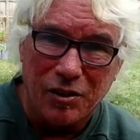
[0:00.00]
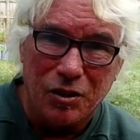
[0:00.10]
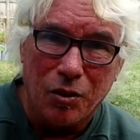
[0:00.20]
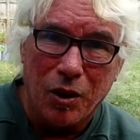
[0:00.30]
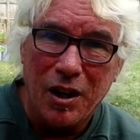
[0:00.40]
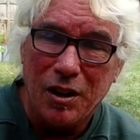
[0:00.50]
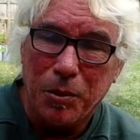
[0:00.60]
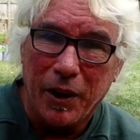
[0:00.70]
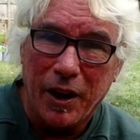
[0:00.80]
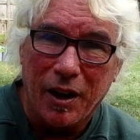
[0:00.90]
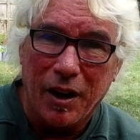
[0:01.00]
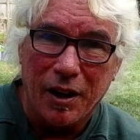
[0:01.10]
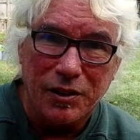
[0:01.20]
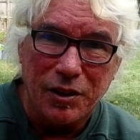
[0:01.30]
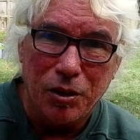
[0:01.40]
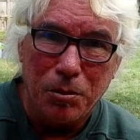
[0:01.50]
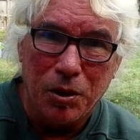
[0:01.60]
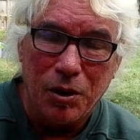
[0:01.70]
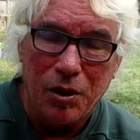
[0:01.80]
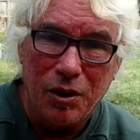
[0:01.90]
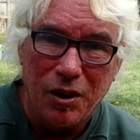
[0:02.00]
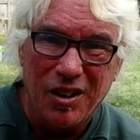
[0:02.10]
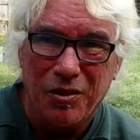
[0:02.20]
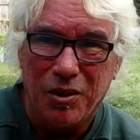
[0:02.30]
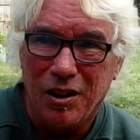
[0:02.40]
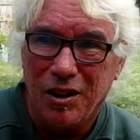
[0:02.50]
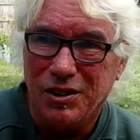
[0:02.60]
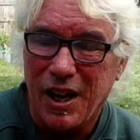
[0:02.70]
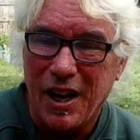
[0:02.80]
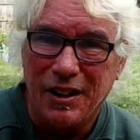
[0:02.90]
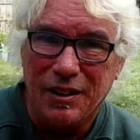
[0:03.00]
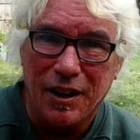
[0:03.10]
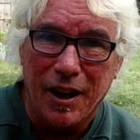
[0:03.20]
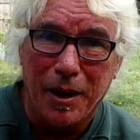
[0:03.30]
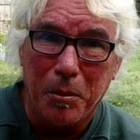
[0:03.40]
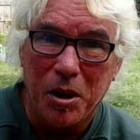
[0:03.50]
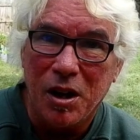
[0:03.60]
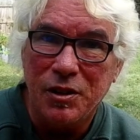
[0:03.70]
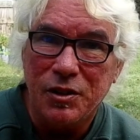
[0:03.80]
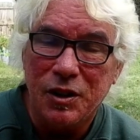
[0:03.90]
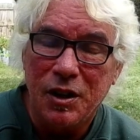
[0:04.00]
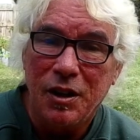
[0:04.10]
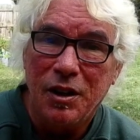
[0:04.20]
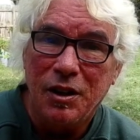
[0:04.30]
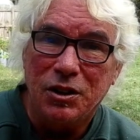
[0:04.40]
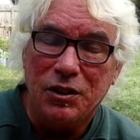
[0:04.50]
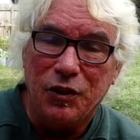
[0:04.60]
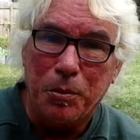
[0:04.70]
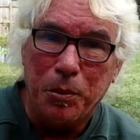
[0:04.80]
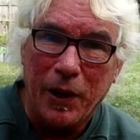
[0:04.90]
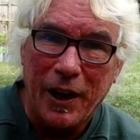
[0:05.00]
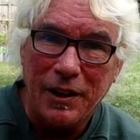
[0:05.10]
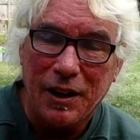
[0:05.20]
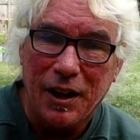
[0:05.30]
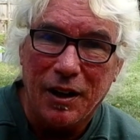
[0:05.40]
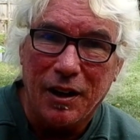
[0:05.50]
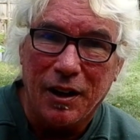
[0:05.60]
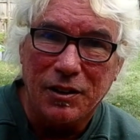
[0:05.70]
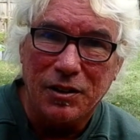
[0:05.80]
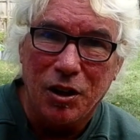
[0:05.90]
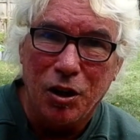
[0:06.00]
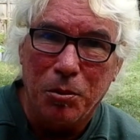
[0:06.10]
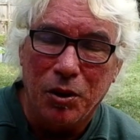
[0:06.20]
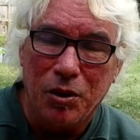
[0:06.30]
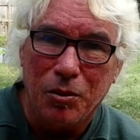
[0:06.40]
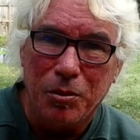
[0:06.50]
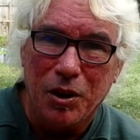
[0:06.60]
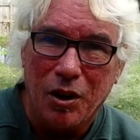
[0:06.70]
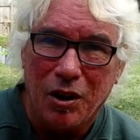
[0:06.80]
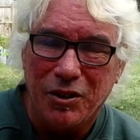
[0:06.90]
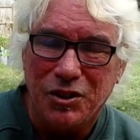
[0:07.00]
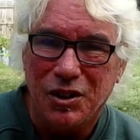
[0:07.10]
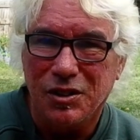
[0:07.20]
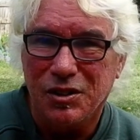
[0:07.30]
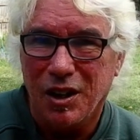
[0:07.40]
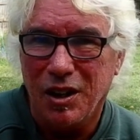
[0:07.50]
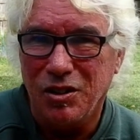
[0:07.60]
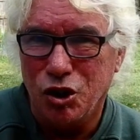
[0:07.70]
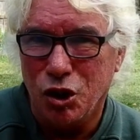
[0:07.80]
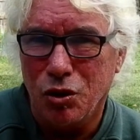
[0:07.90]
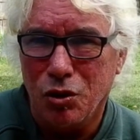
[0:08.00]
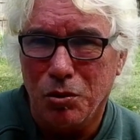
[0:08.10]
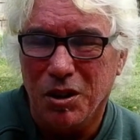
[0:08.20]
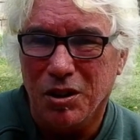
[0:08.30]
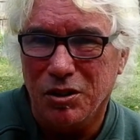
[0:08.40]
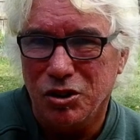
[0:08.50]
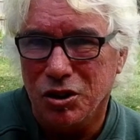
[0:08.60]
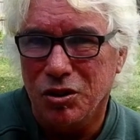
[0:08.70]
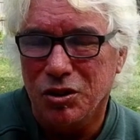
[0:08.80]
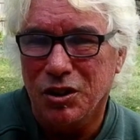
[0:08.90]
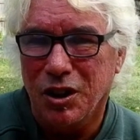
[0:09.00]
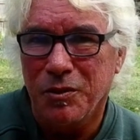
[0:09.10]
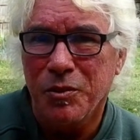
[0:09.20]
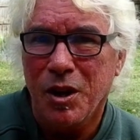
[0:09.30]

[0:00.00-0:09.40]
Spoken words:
is great to plant in October. It runs 8 to 9 months. So if you plant that in October, you'll be harvested in, say, June, middle of June or so.